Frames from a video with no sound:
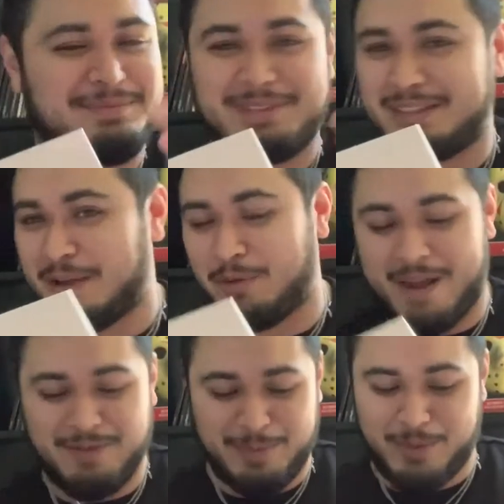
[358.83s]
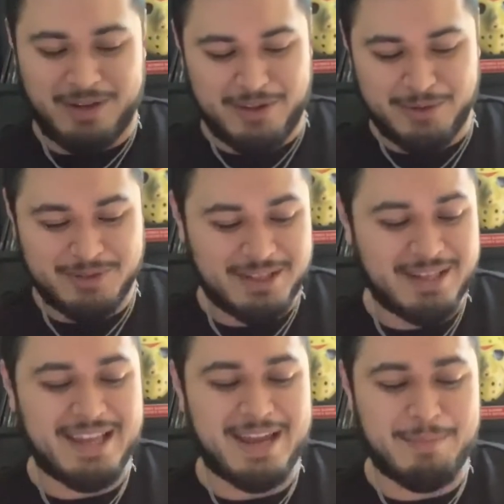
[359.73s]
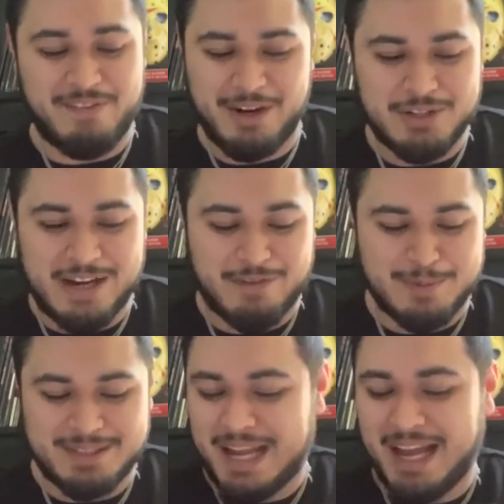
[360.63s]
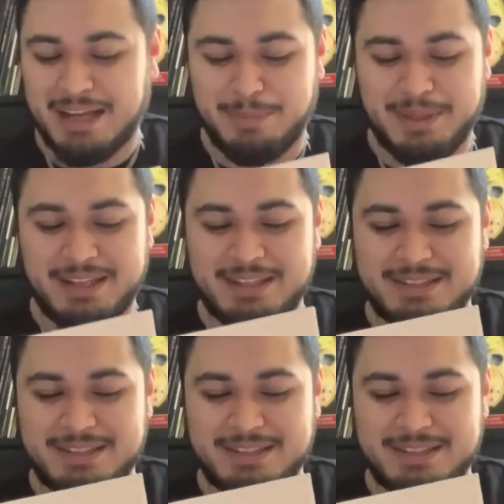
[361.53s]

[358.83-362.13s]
it would have to be one of those. And my favorite track from side B is